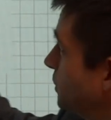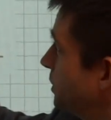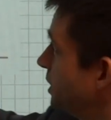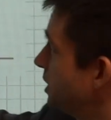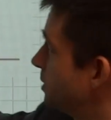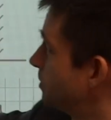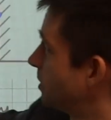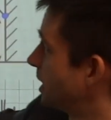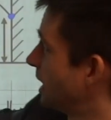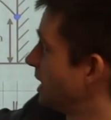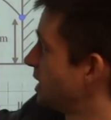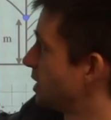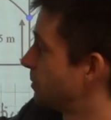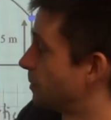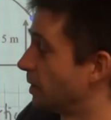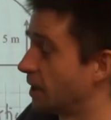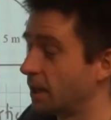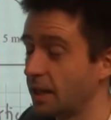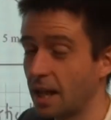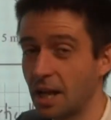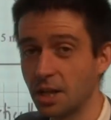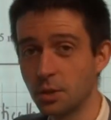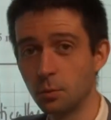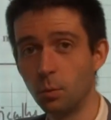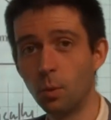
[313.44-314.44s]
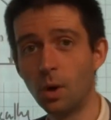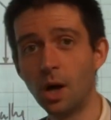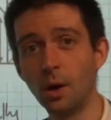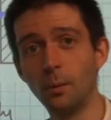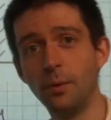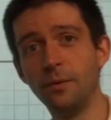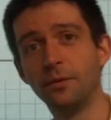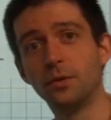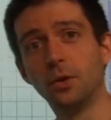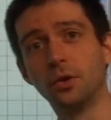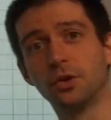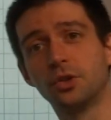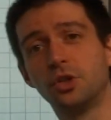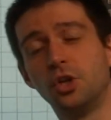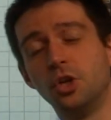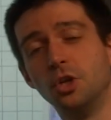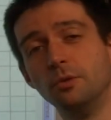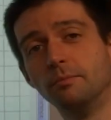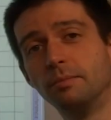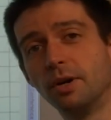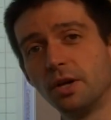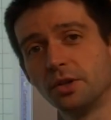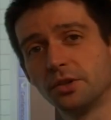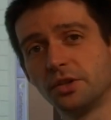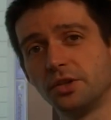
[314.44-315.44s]
displacement, and that's why we've got two
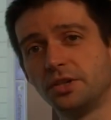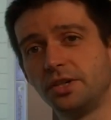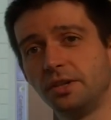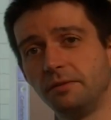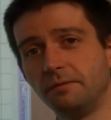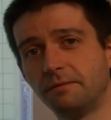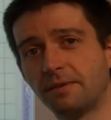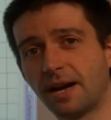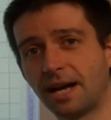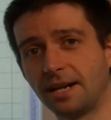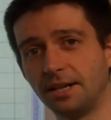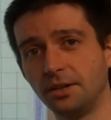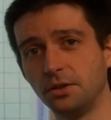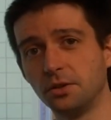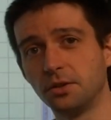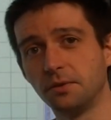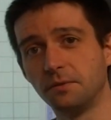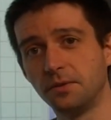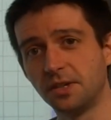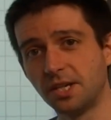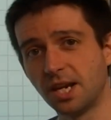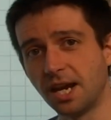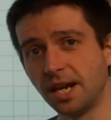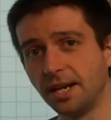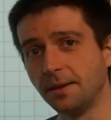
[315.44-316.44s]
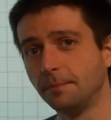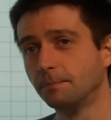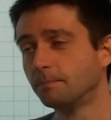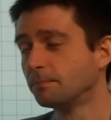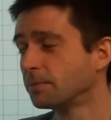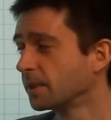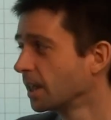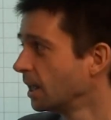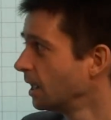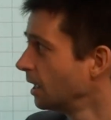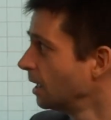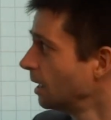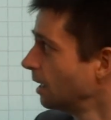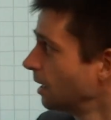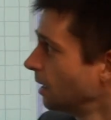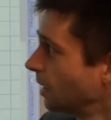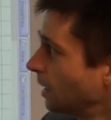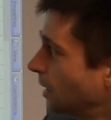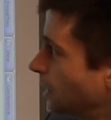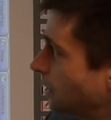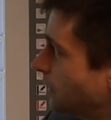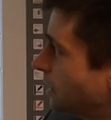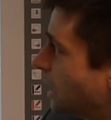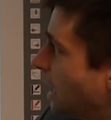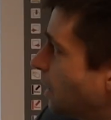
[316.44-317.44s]
positive values of t.
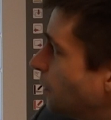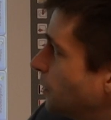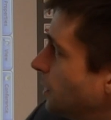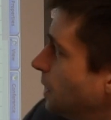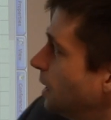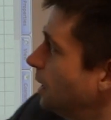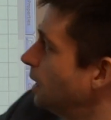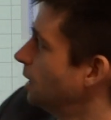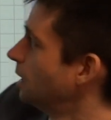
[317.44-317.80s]
Now,